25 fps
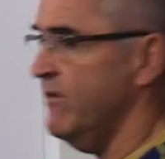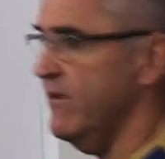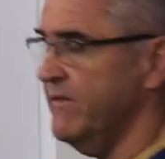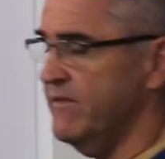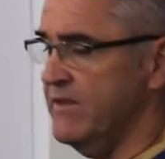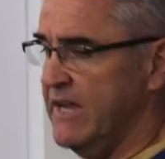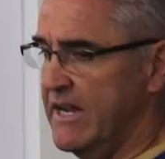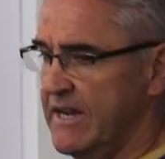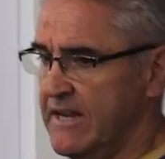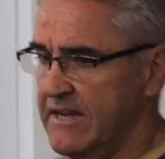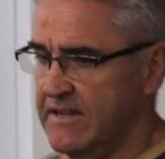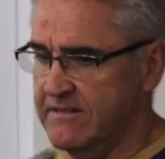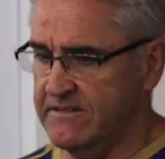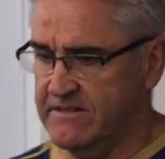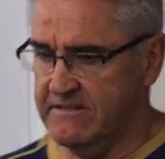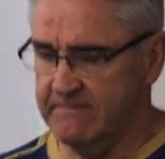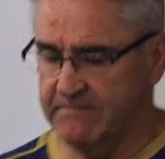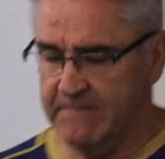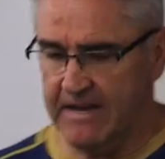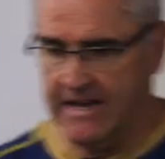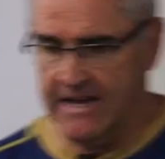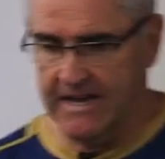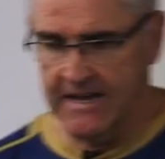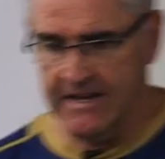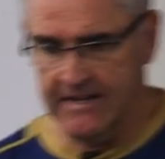We're going
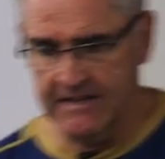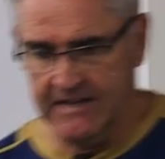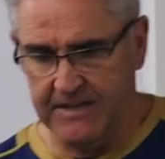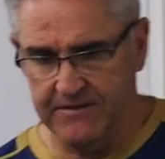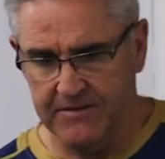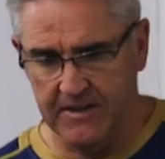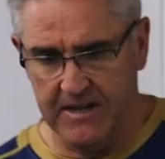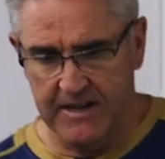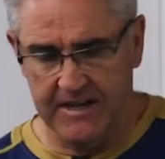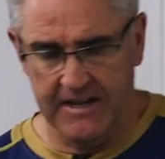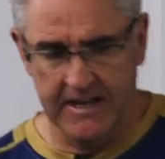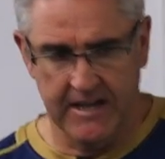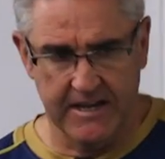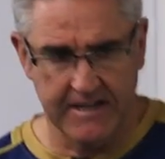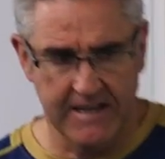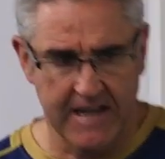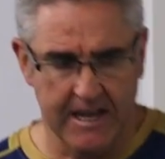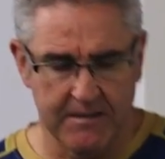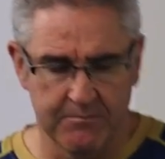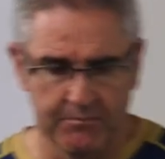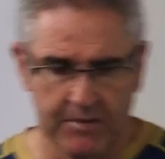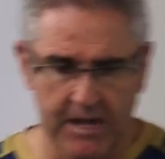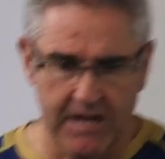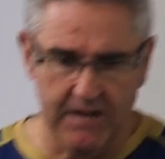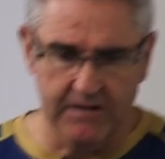to give a
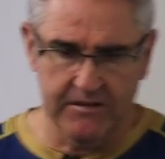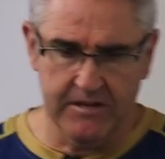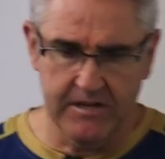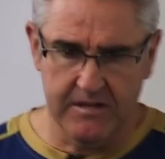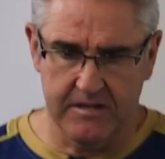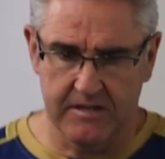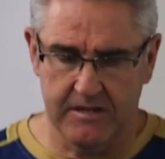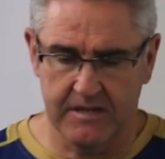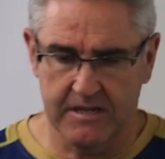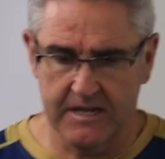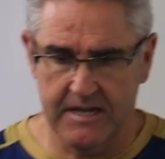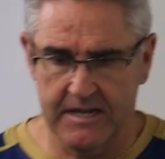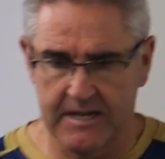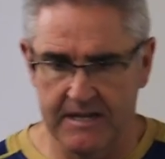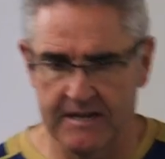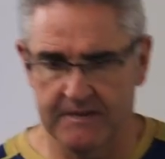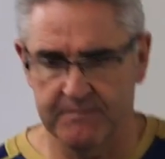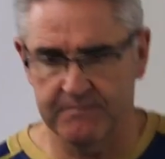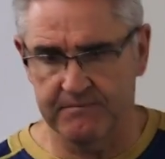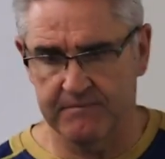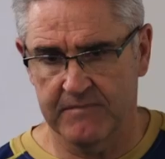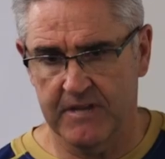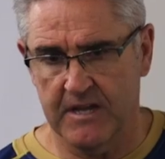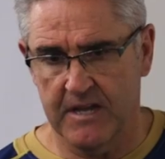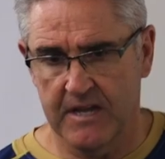young bloke
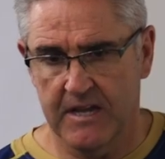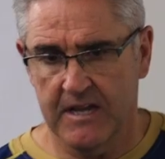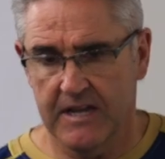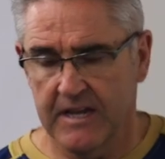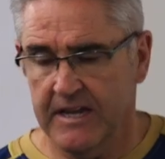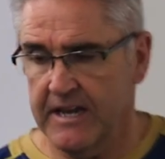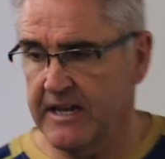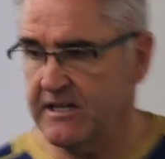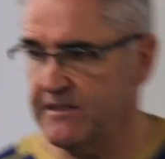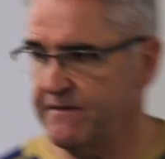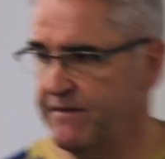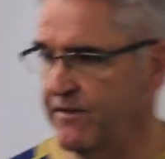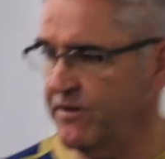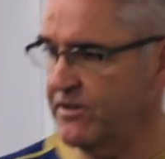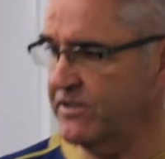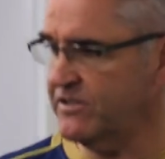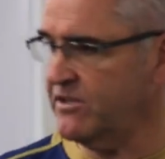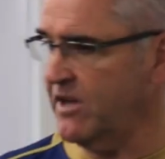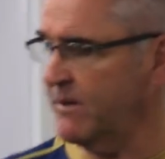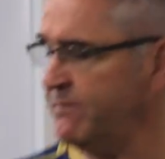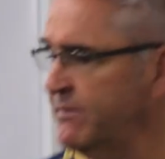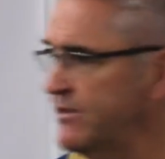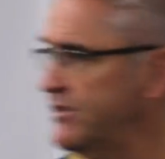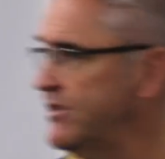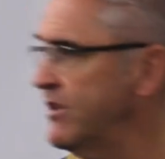his
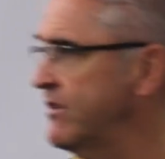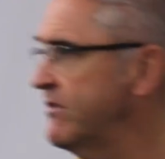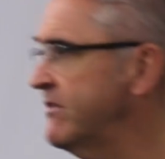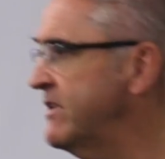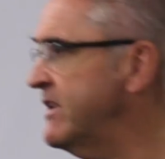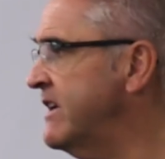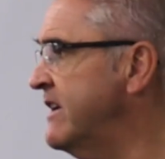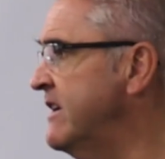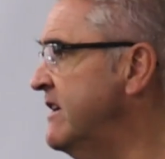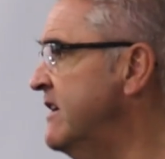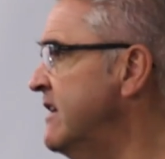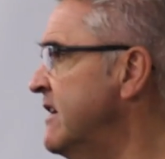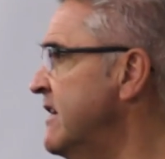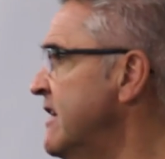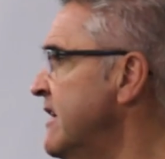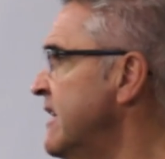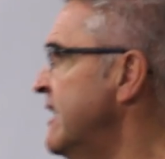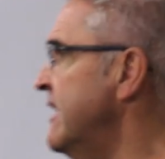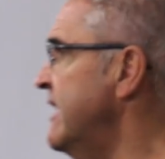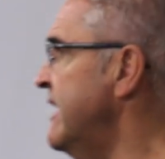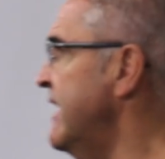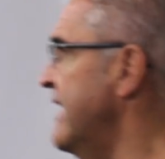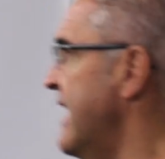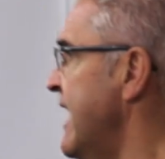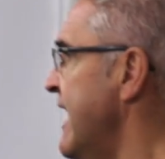first opportunity
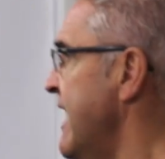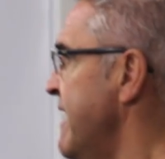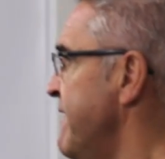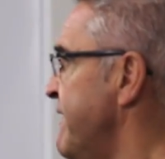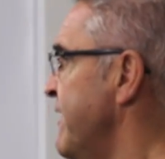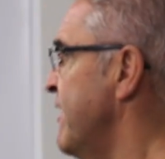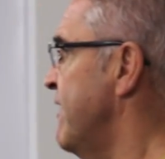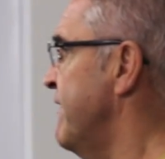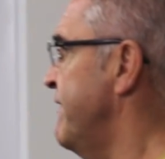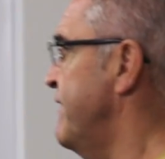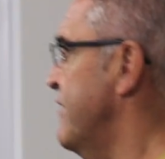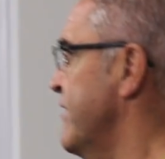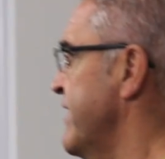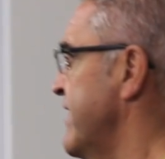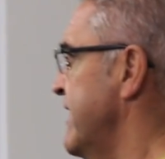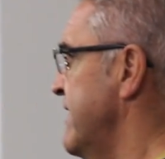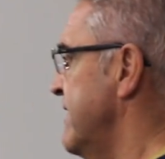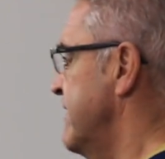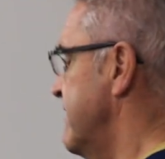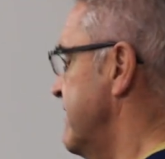at AFL footy